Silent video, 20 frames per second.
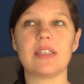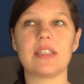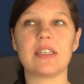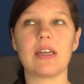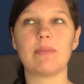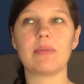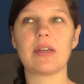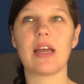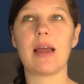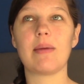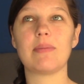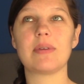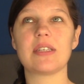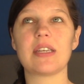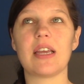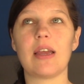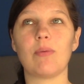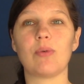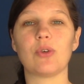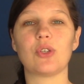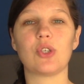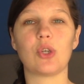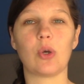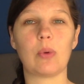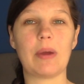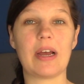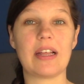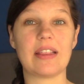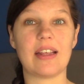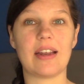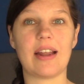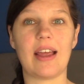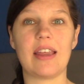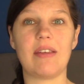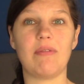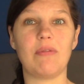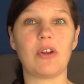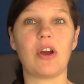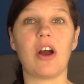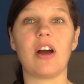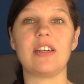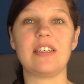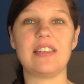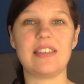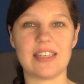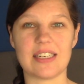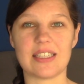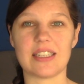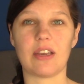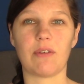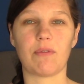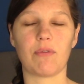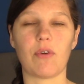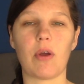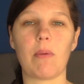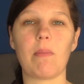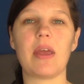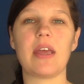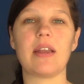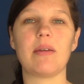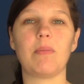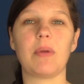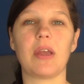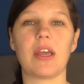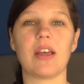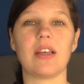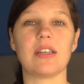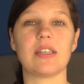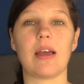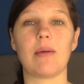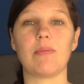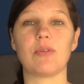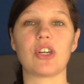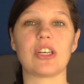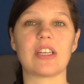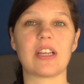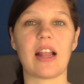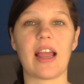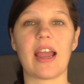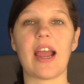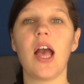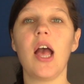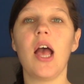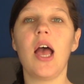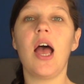Sometimes it was so bad that I even got dizzy from it, because I'm just like,